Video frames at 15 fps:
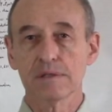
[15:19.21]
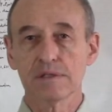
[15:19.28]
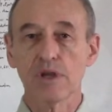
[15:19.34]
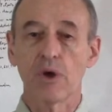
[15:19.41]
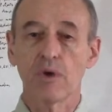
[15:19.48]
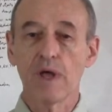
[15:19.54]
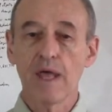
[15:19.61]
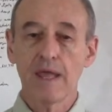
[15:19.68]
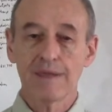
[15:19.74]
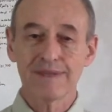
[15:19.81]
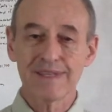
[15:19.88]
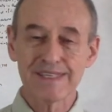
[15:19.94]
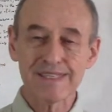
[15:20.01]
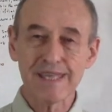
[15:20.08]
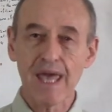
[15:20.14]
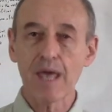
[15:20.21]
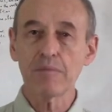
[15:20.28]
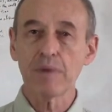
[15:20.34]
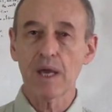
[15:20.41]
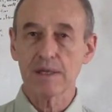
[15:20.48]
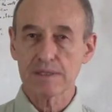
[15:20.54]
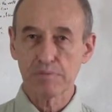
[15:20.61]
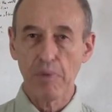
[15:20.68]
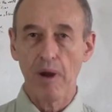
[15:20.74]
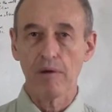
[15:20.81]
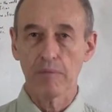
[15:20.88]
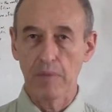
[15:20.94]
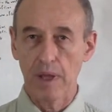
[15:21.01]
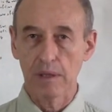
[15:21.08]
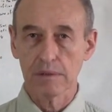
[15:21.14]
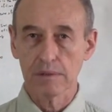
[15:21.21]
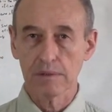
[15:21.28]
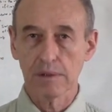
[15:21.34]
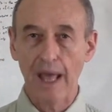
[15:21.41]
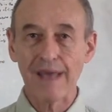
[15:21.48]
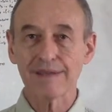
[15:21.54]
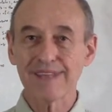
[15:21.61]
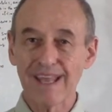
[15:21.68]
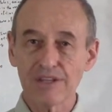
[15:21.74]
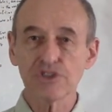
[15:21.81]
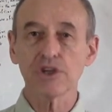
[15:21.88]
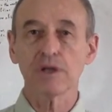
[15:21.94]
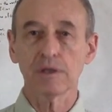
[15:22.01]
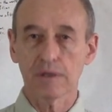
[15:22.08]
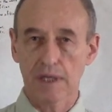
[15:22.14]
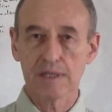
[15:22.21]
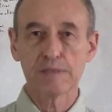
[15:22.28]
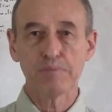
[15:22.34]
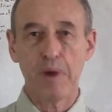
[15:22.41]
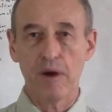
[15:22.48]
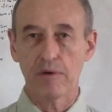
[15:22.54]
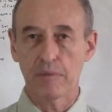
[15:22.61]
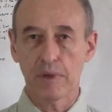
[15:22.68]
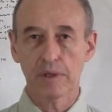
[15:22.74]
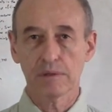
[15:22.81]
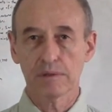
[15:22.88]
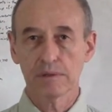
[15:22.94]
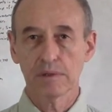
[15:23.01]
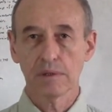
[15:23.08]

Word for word: So the same experiment, identical experiment,